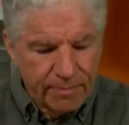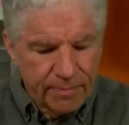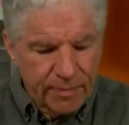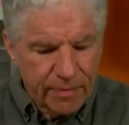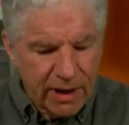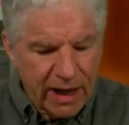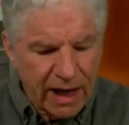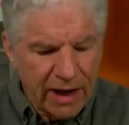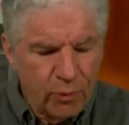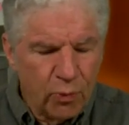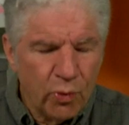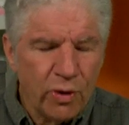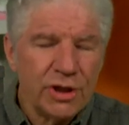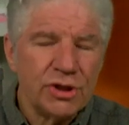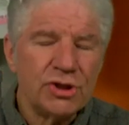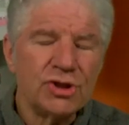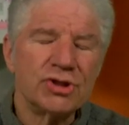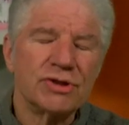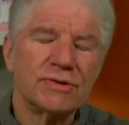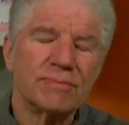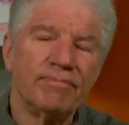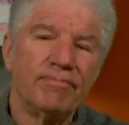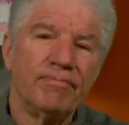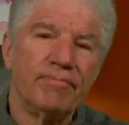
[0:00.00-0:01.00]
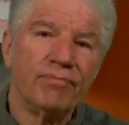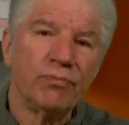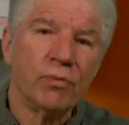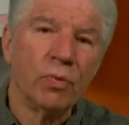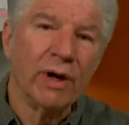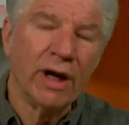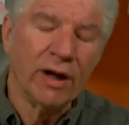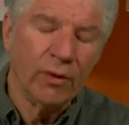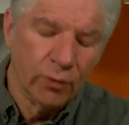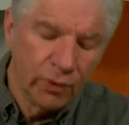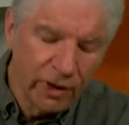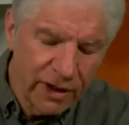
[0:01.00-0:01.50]
I wish, when I
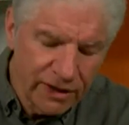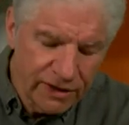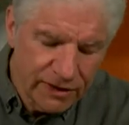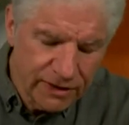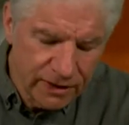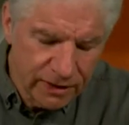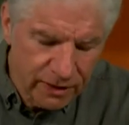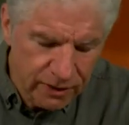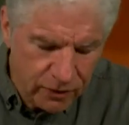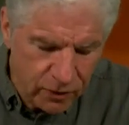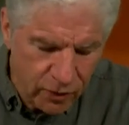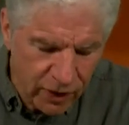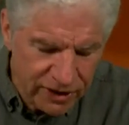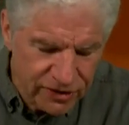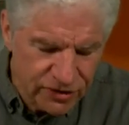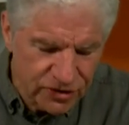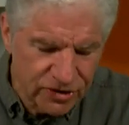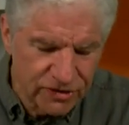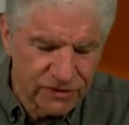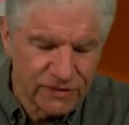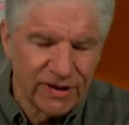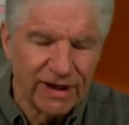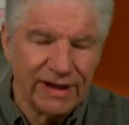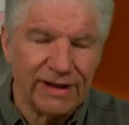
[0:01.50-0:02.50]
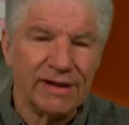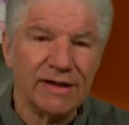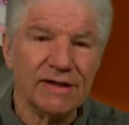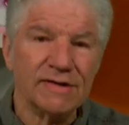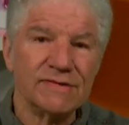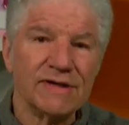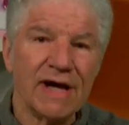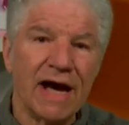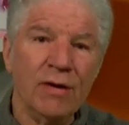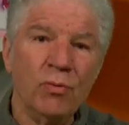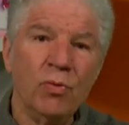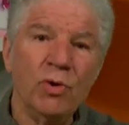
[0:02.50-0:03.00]
read questions like this,
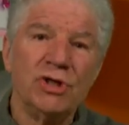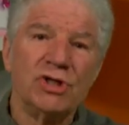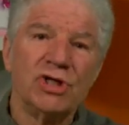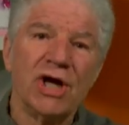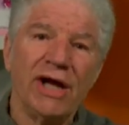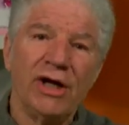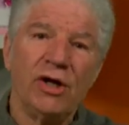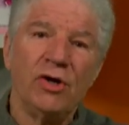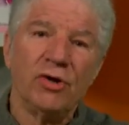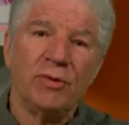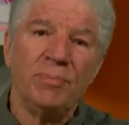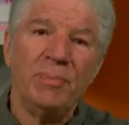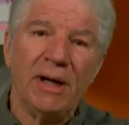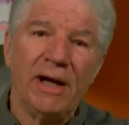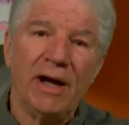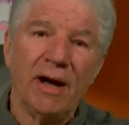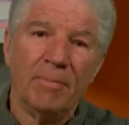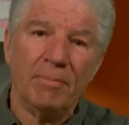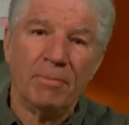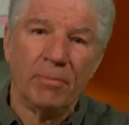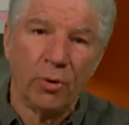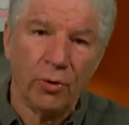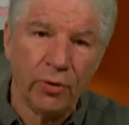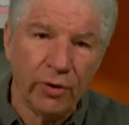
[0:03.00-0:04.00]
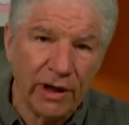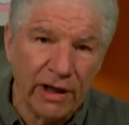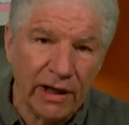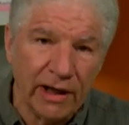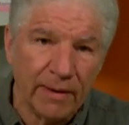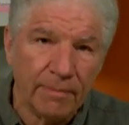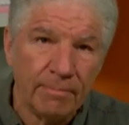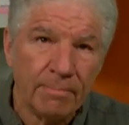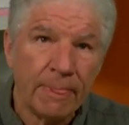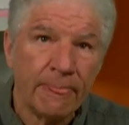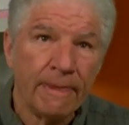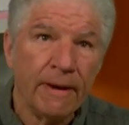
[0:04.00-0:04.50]
I wish I could become Maria
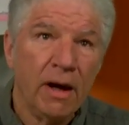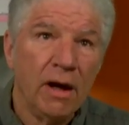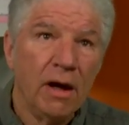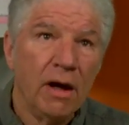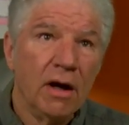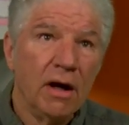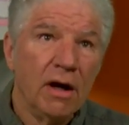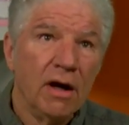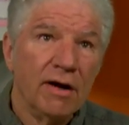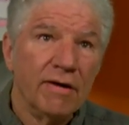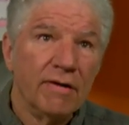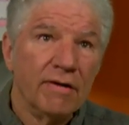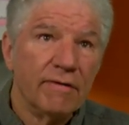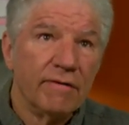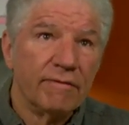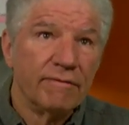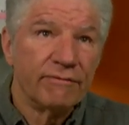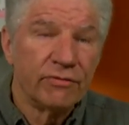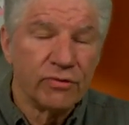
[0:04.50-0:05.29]
for